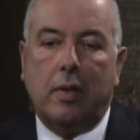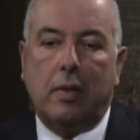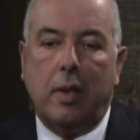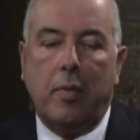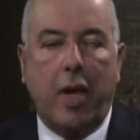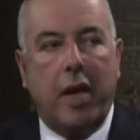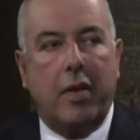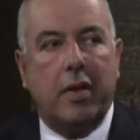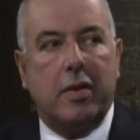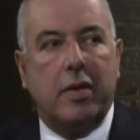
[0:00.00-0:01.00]
in some
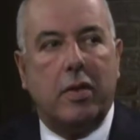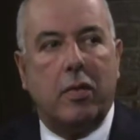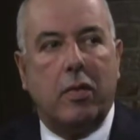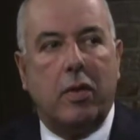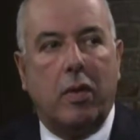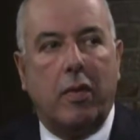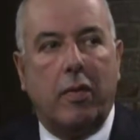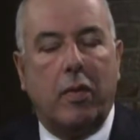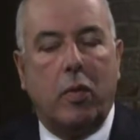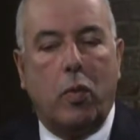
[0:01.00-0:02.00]
areas, you, you are,
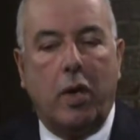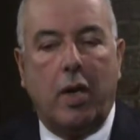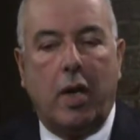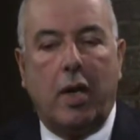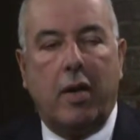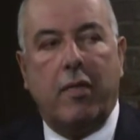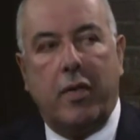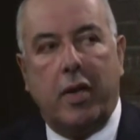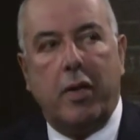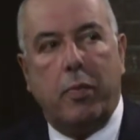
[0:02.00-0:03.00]
we are a
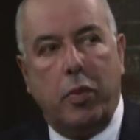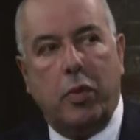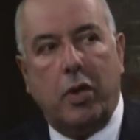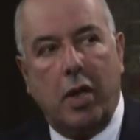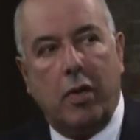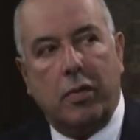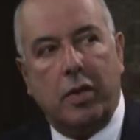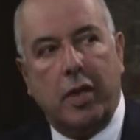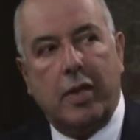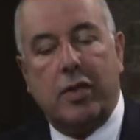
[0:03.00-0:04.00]
very poor
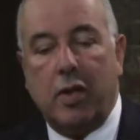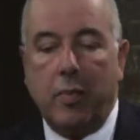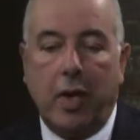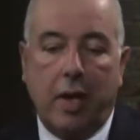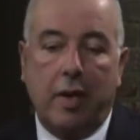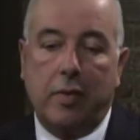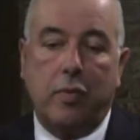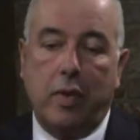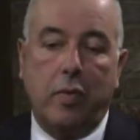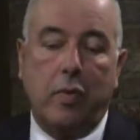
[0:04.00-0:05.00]
country. In some areas, we,